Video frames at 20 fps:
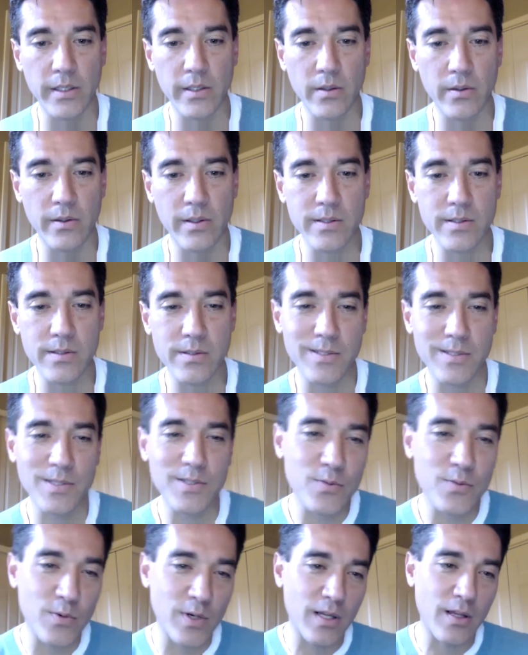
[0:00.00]
You know, this
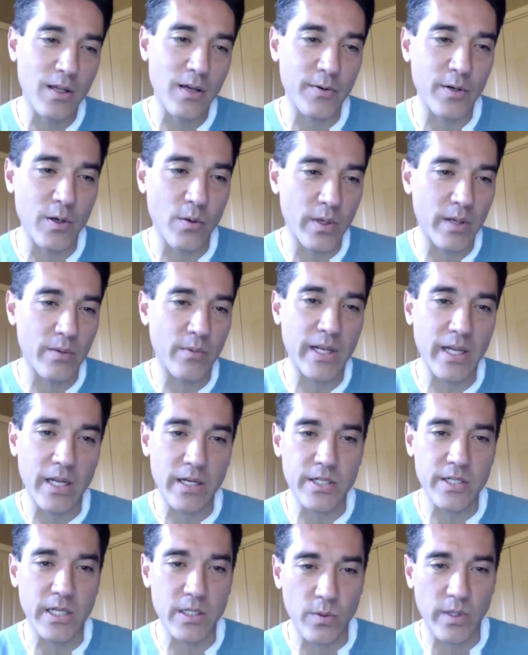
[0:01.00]
is what I love. You know, we get a
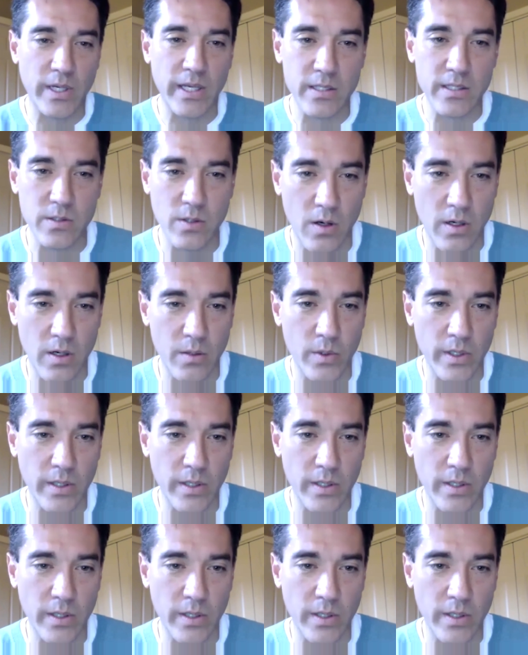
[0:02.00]
chance, we get started,